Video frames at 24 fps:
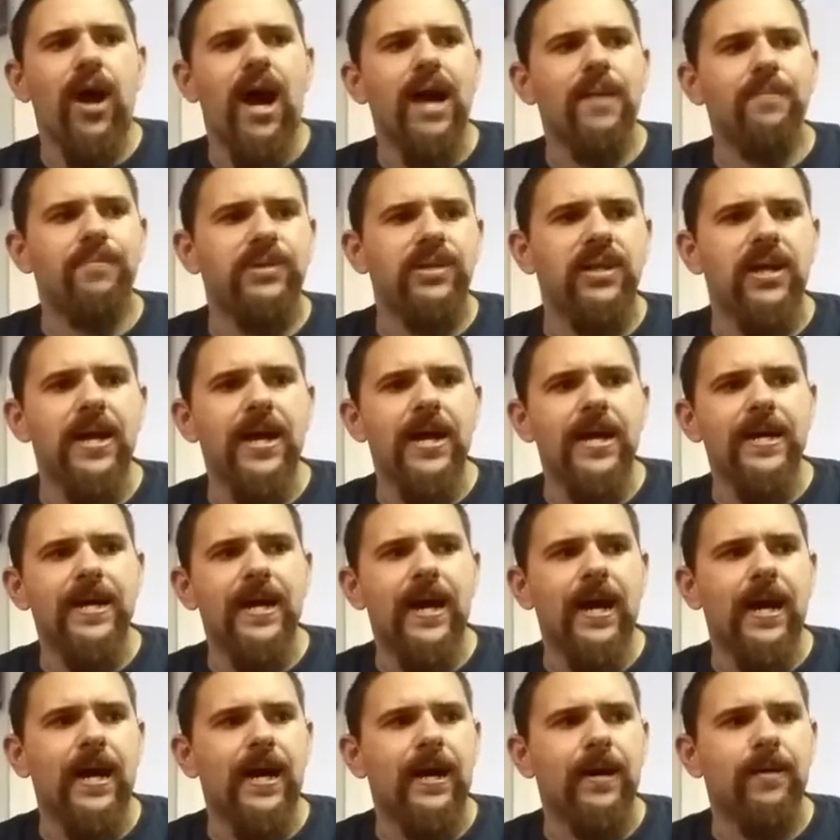I play,
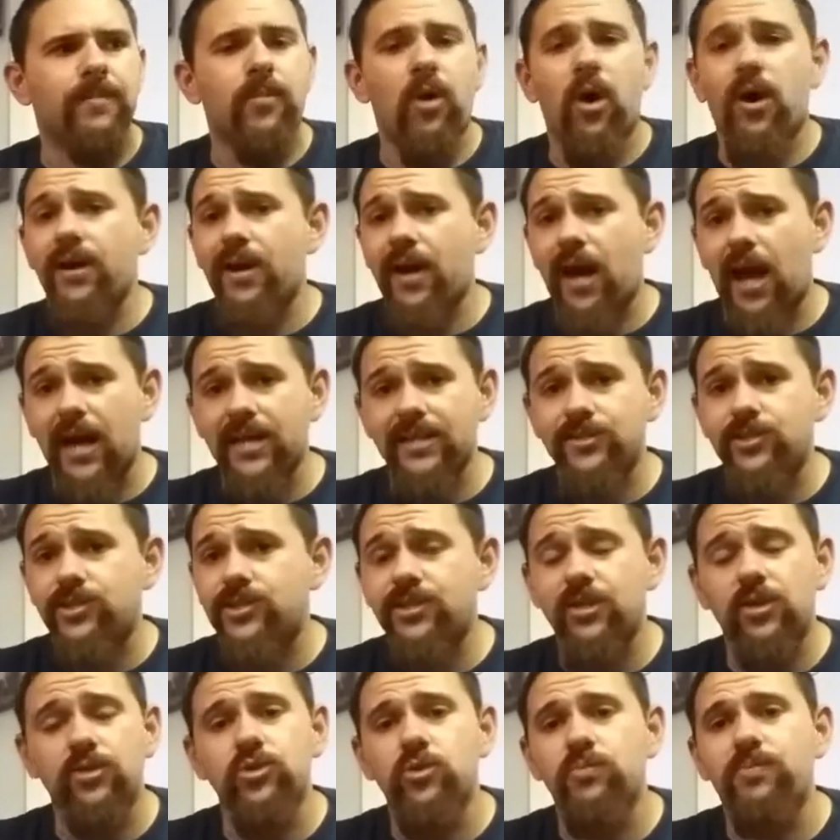I
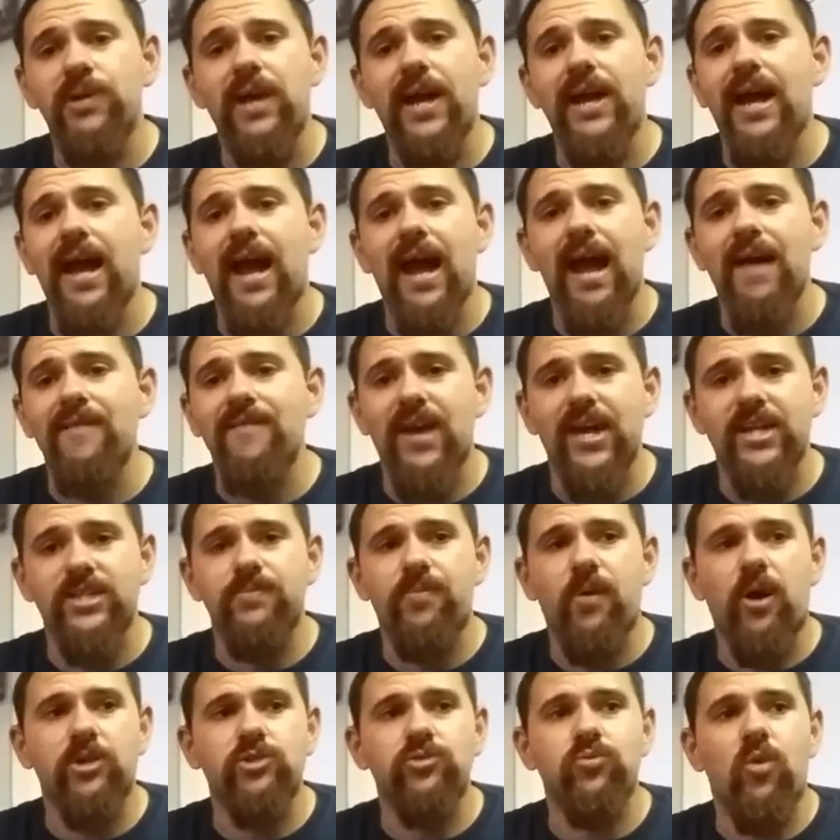still do play. I have
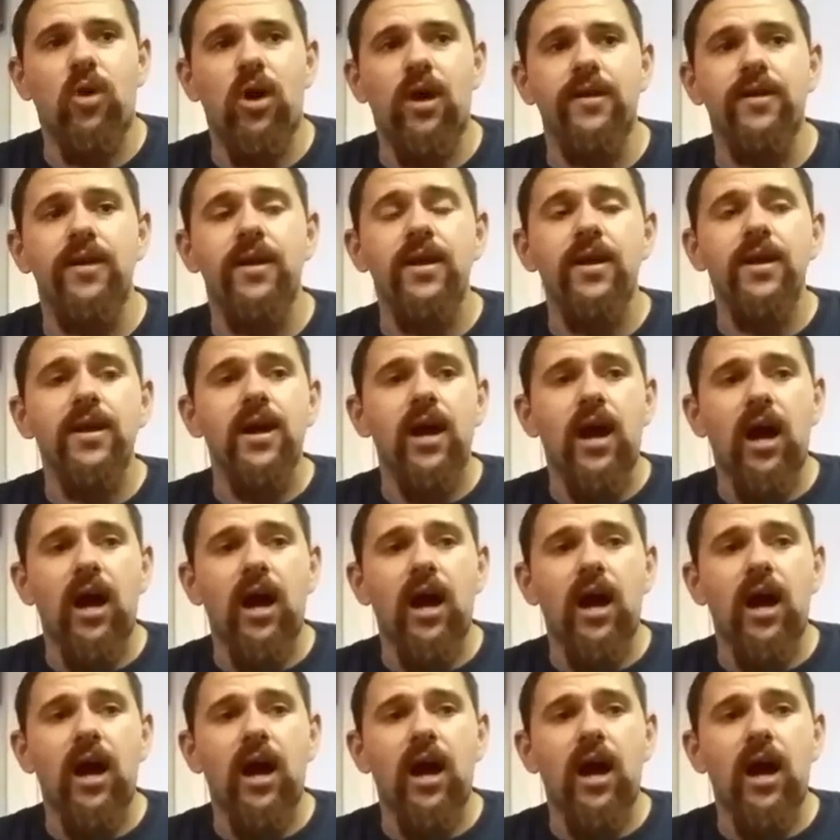Xbox One.